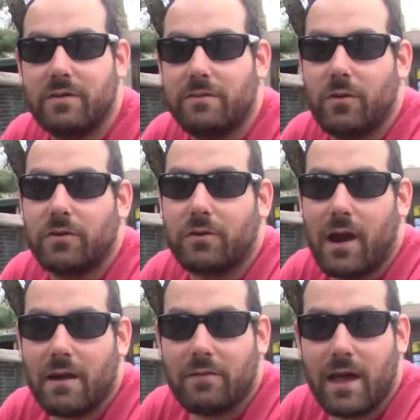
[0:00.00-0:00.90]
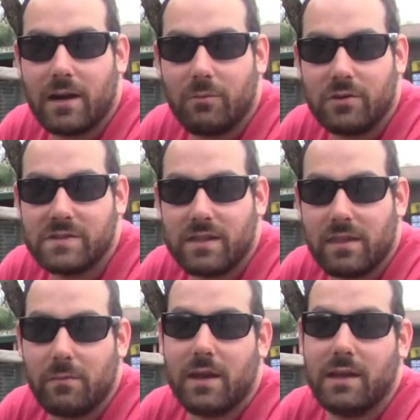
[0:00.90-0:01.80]
to photograph animals that
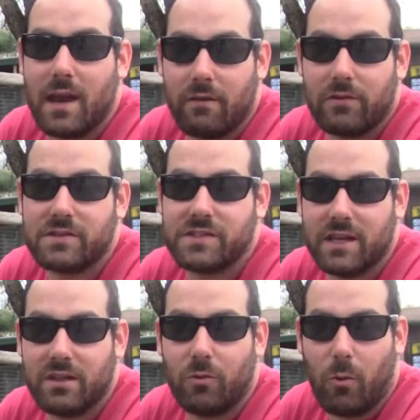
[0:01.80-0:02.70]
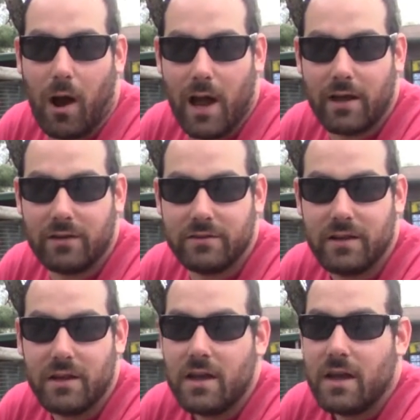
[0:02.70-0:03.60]
they may never see in the wild.
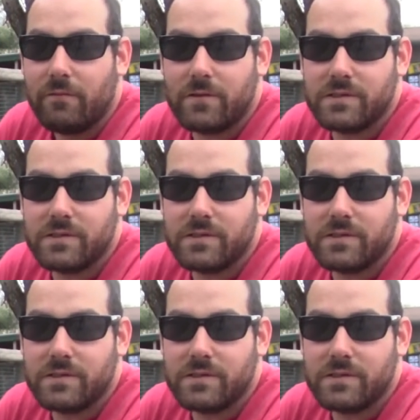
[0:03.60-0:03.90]
For